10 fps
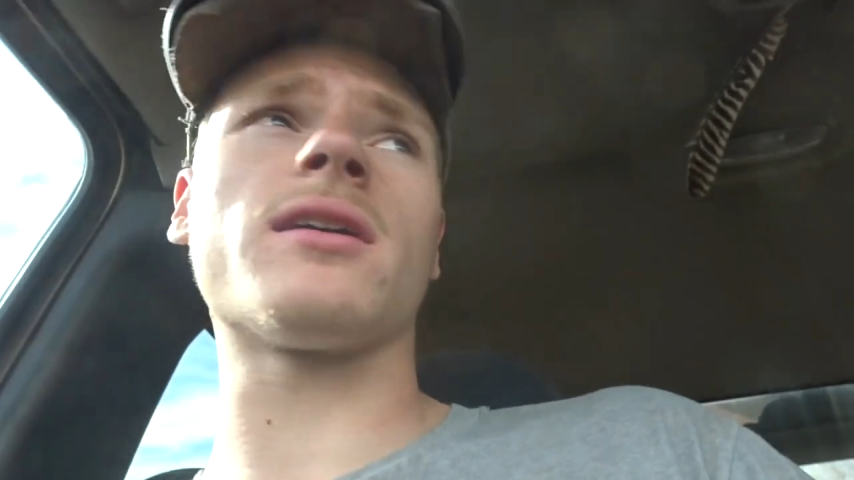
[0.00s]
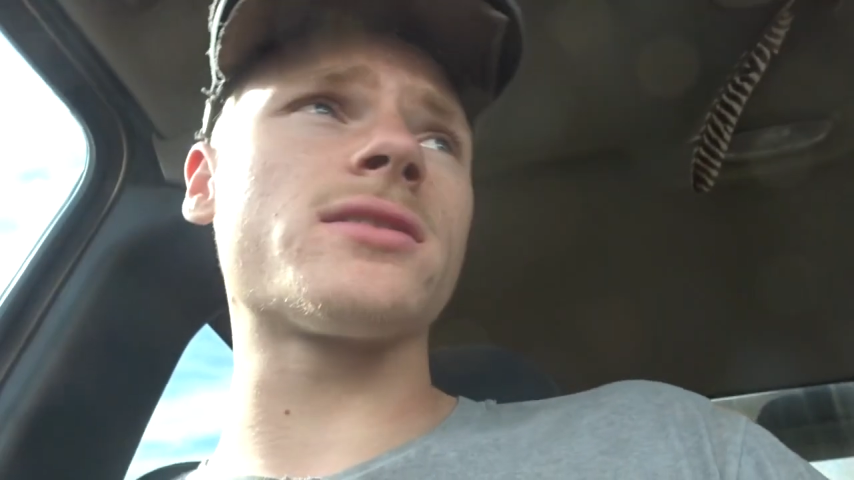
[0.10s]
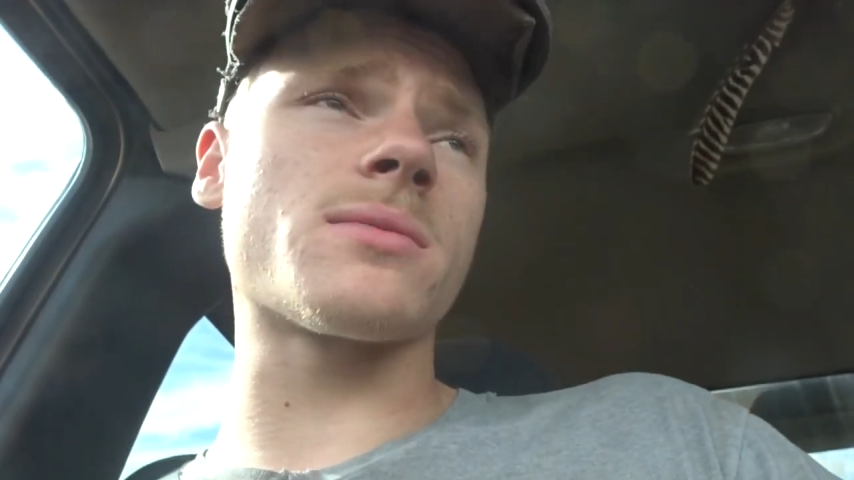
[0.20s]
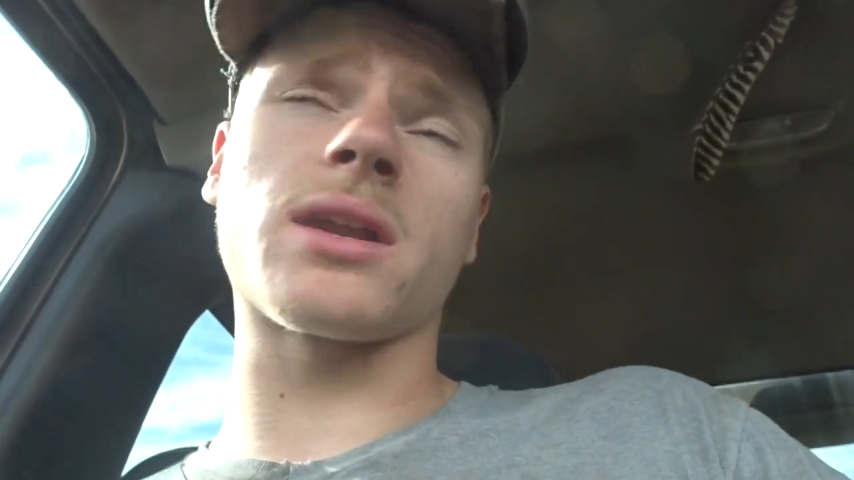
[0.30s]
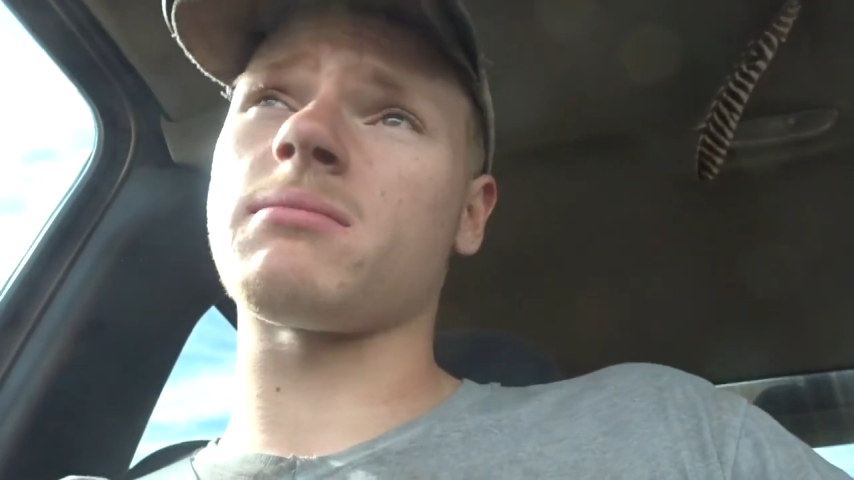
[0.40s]

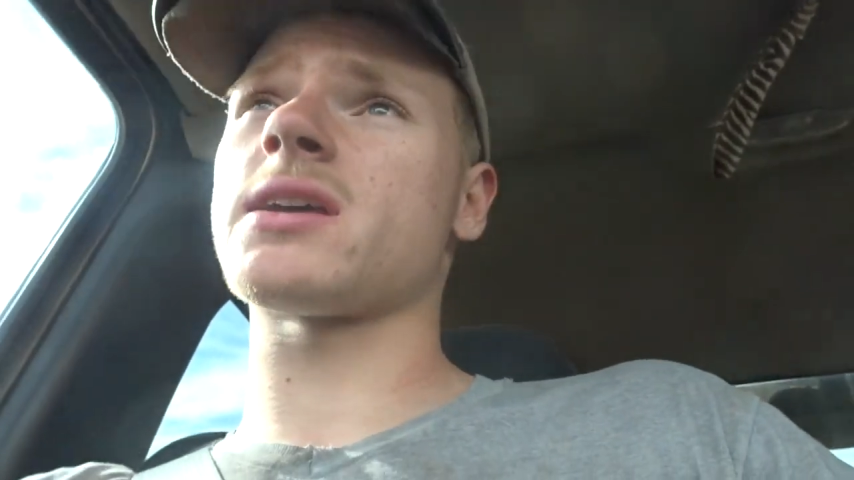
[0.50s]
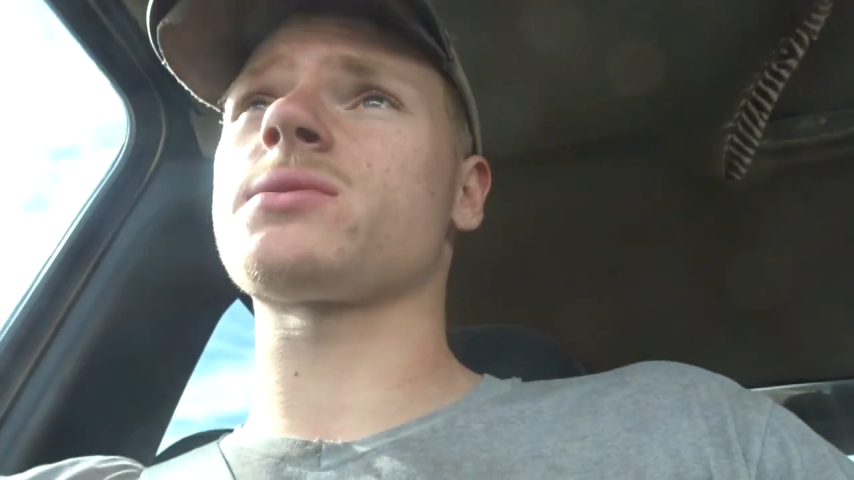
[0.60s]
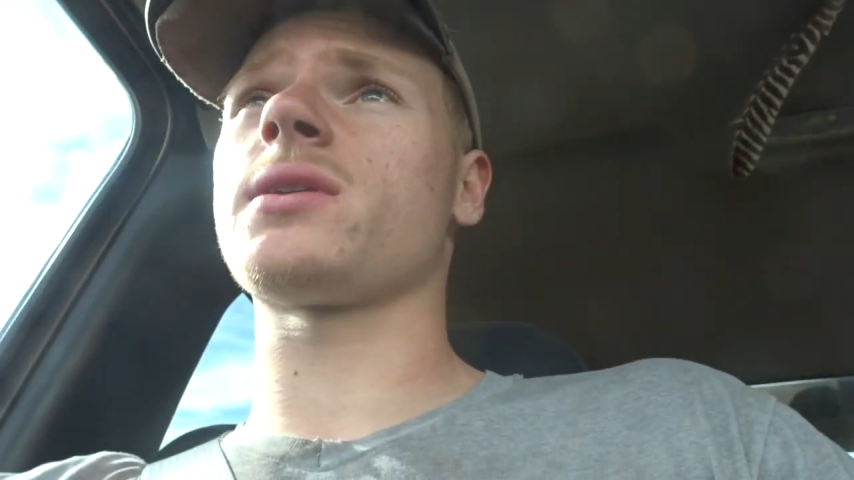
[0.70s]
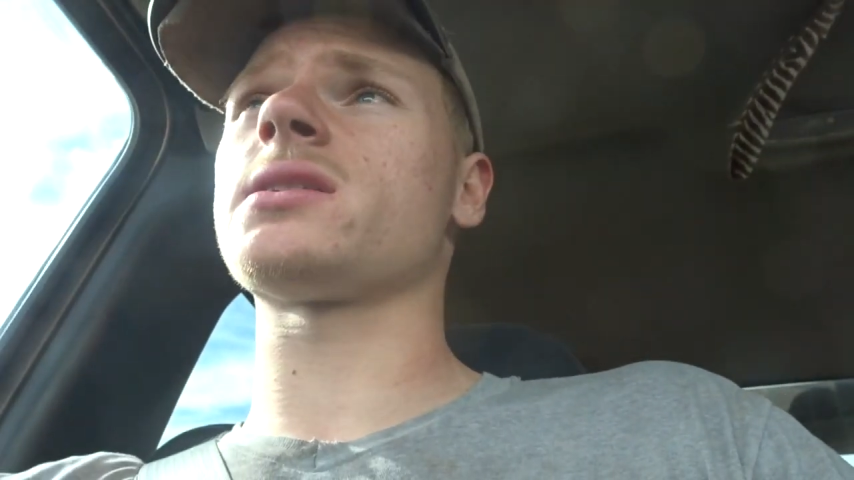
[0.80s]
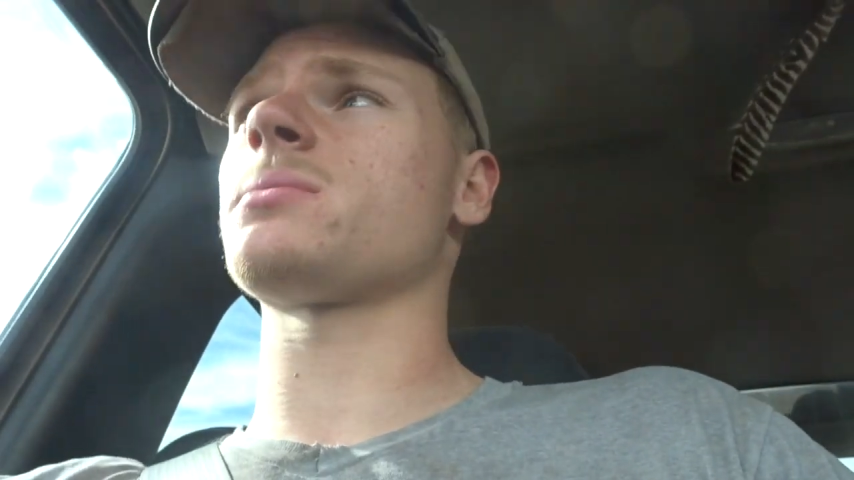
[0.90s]
someone had
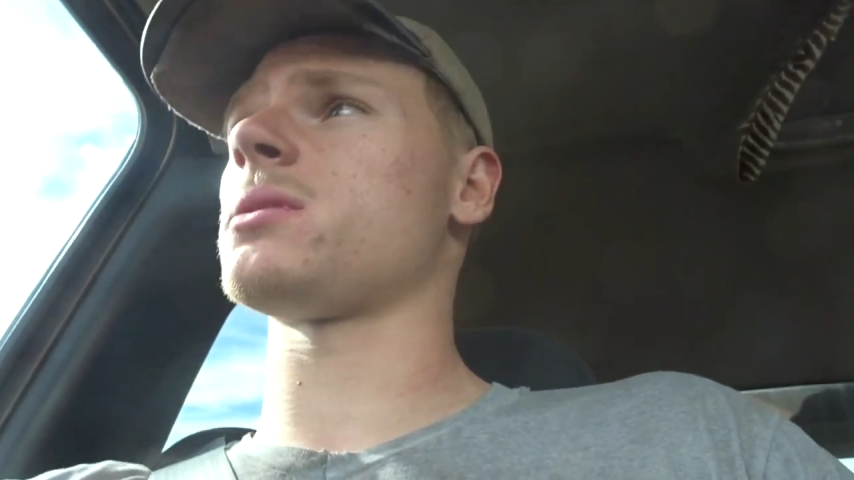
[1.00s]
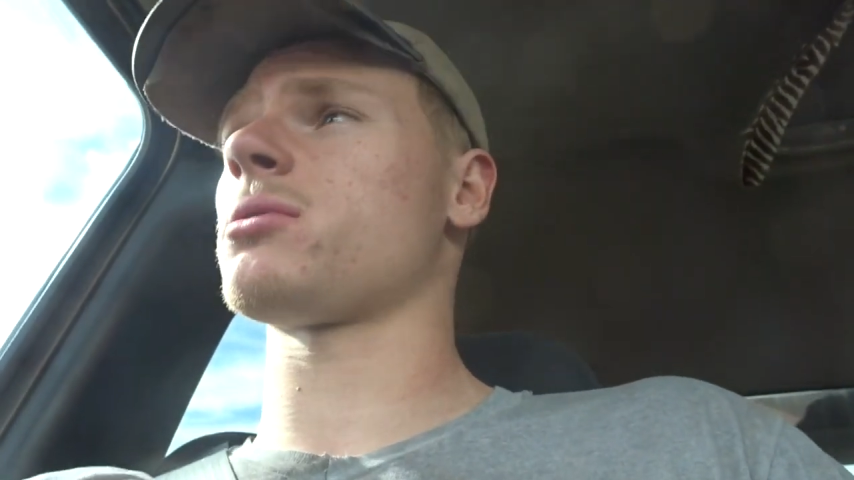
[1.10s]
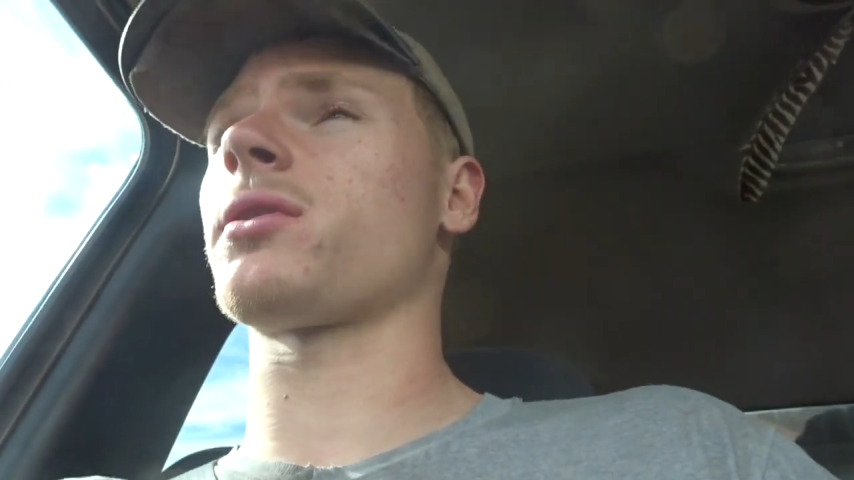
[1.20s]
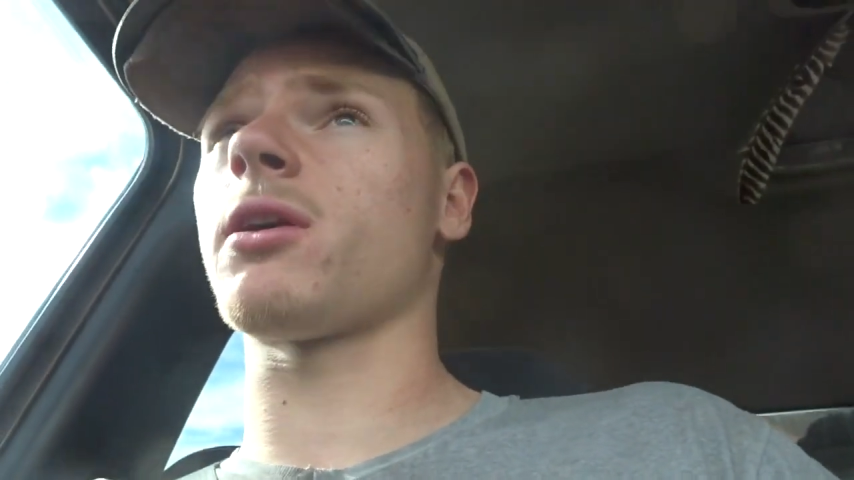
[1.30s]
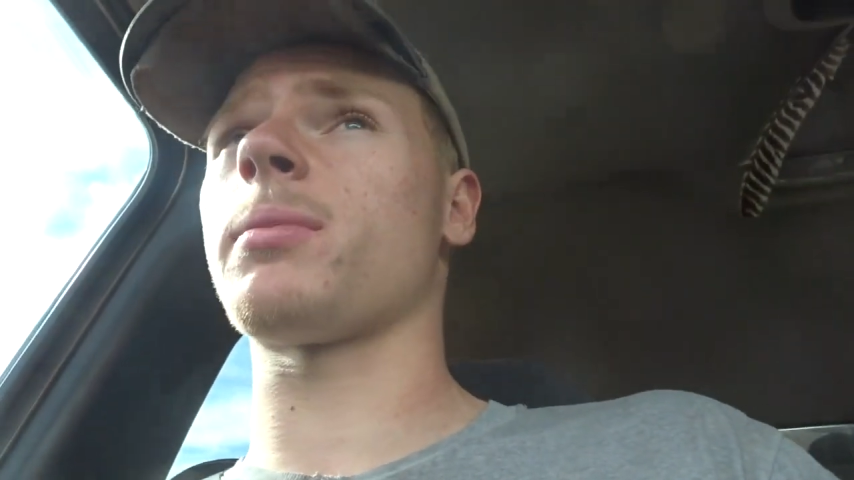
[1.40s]
messed with it, someone
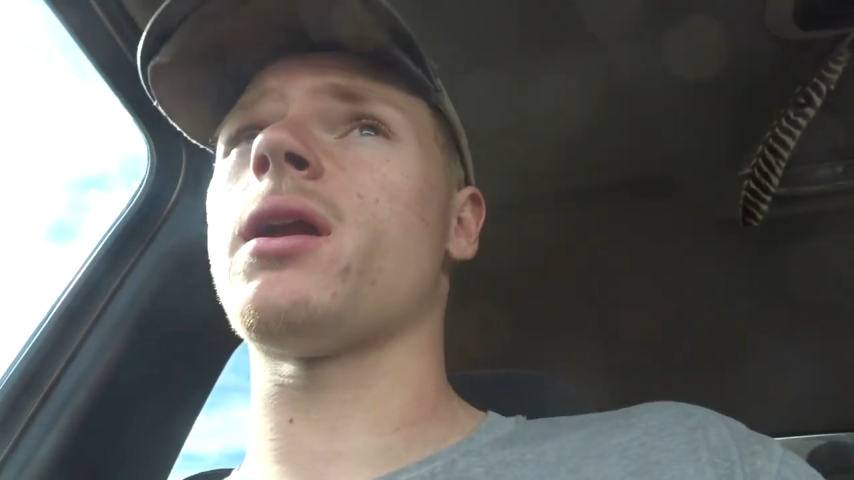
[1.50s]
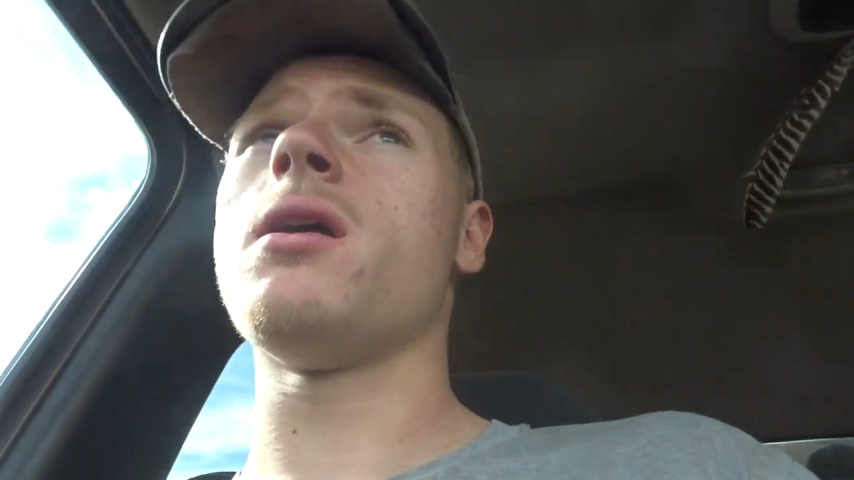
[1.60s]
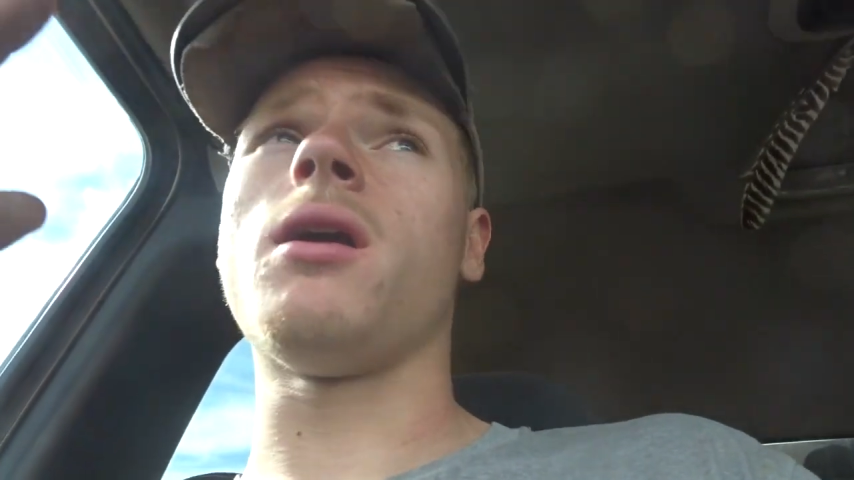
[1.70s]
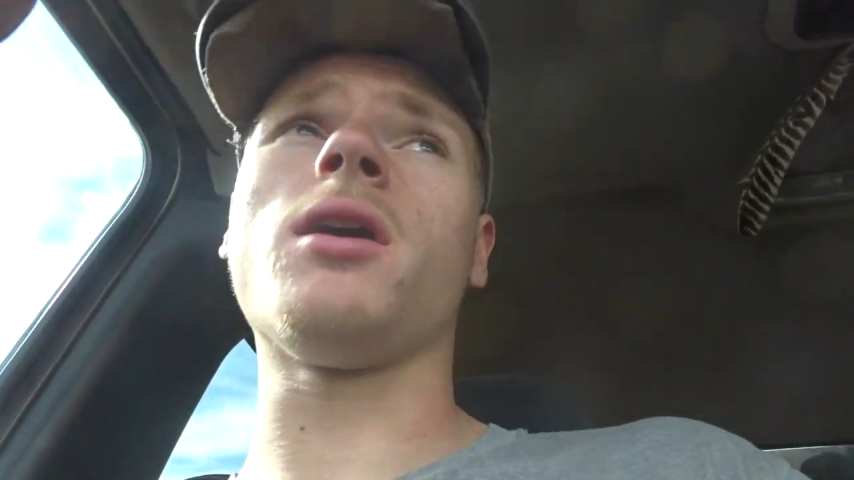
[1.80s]
broke it open.